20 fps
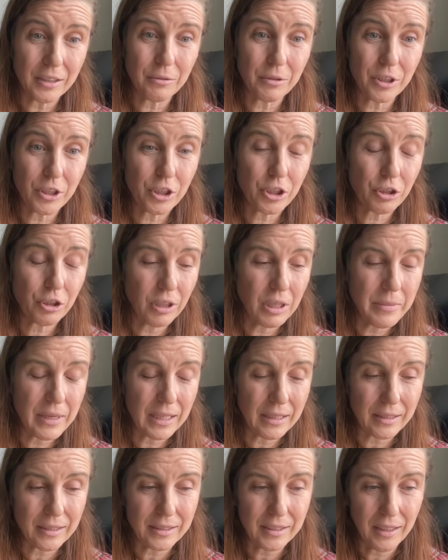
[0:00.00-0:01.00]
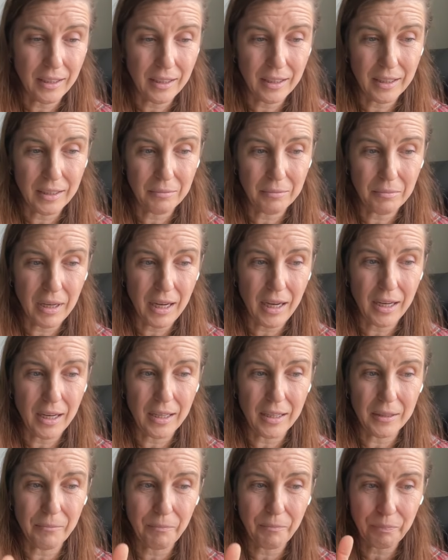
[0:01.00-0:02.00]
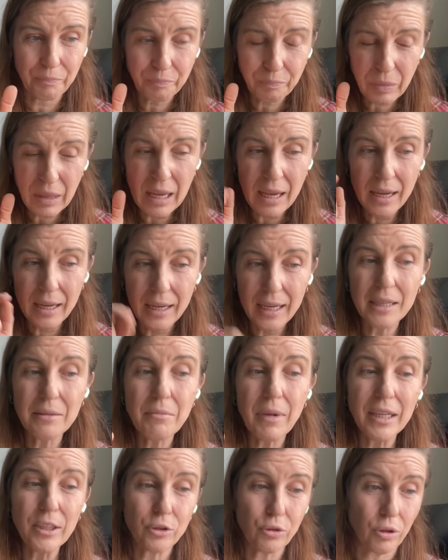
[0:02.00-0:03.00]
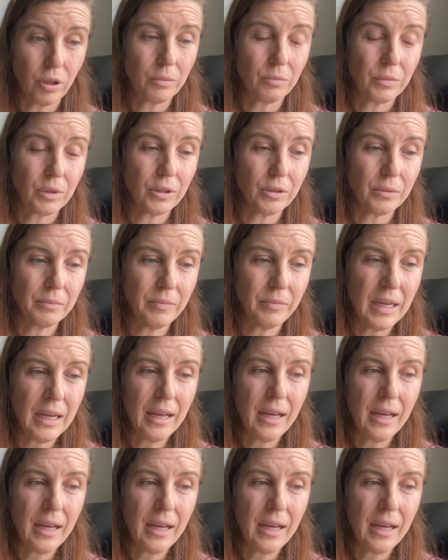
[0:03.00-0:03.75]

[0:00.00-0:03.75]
It was screaming at the time, um, in my dorm room.